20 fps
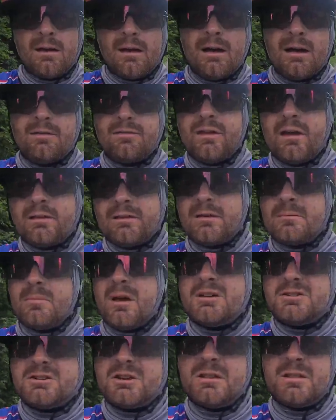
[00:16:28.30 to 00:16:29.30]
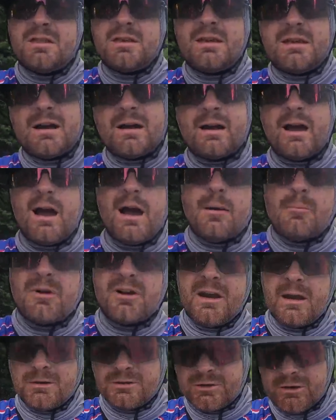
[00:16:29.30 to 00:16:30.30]
I've yet to mention the
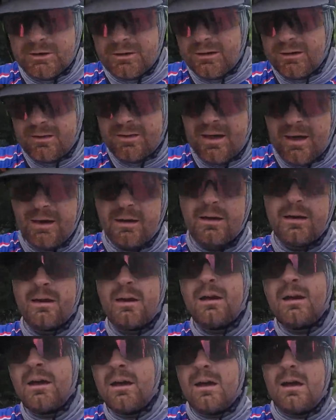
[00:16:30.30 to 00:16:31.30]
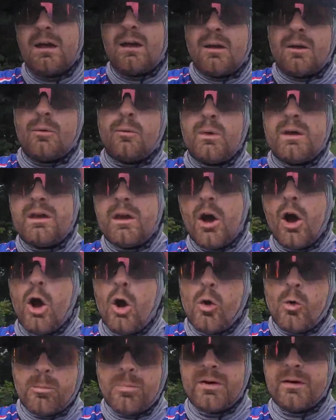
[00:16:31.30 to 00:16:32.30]
accommodation that we
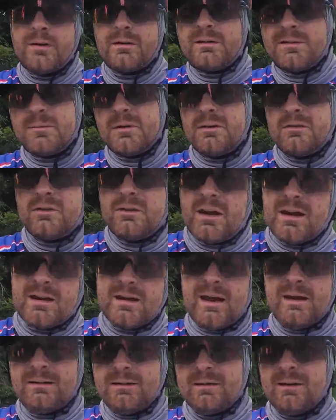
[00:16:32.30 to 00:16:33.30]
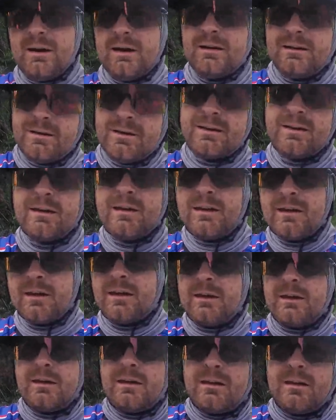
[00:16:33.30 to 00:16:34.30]
hope to be staying at tonight.
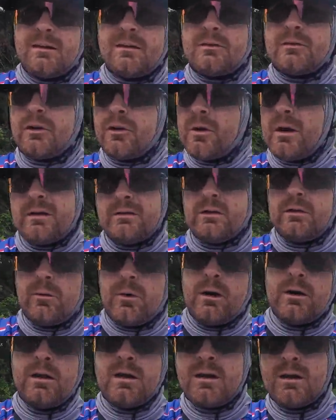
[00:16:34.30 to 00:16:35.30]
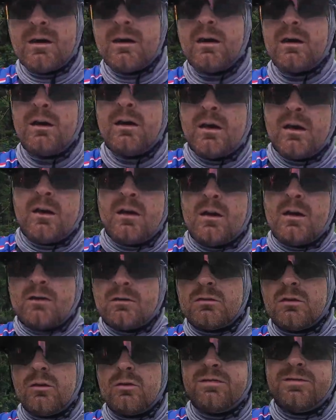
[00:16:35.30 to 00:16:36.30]
This is a crazy one.
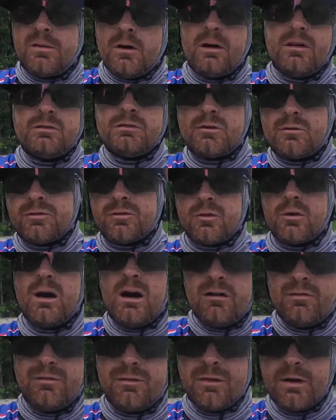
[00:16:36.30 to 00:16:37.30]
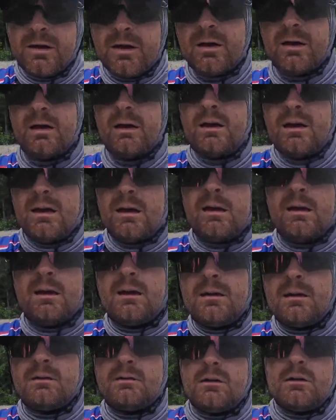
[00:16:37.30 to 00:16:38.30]
So Falls of Rough
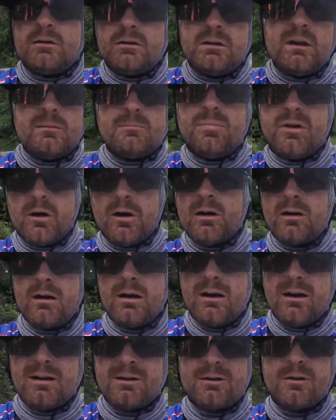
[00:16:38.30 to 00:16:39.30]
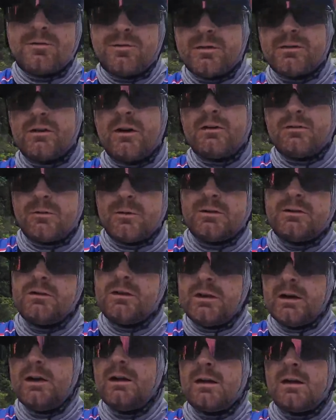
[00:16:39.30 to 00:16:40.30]
is a state park. I don't know if it's also a
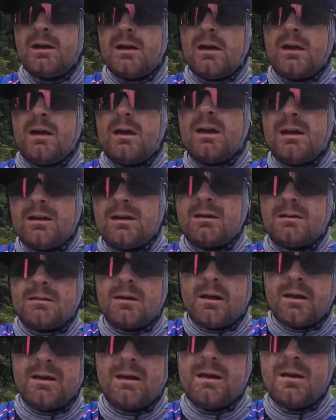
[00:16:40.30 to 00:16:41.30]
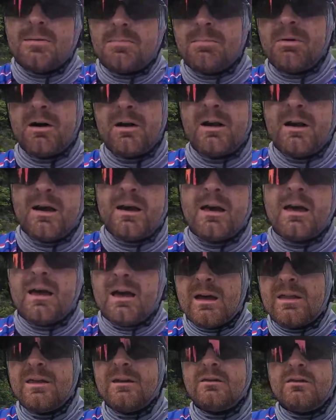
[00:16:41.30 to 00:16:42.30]
city in Kentucky, but
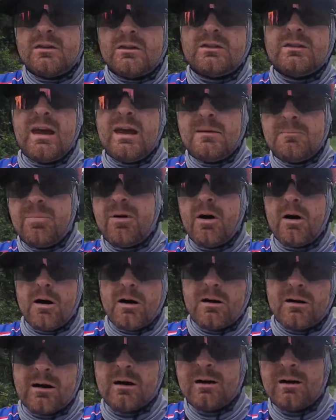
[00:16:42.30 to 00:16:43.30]
this state park,